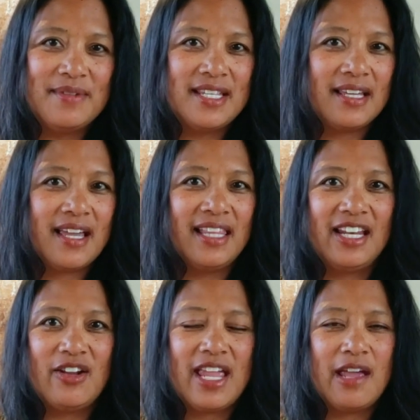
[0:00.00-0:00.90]
to the
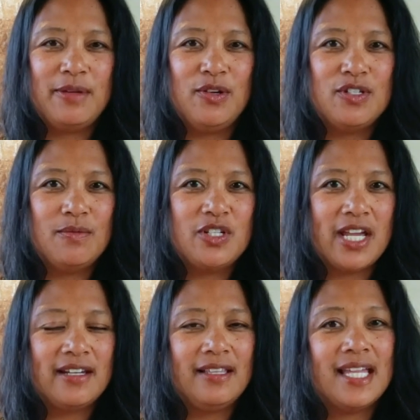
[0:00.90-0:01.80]
Culinary Cam YouTube
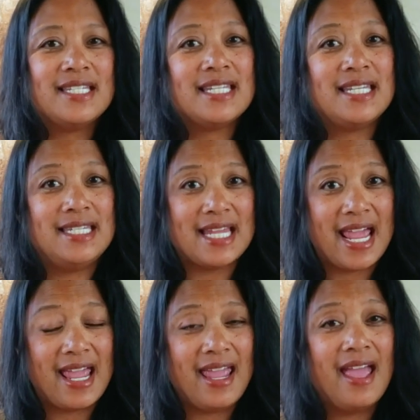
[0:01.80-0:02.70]
channel, and
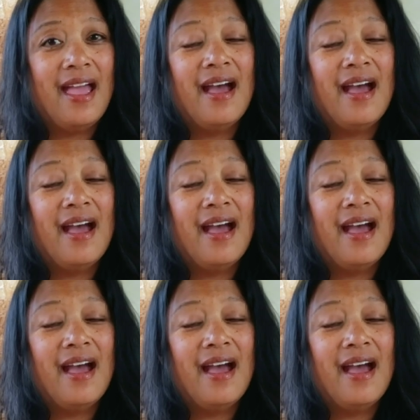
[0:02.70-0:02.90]
today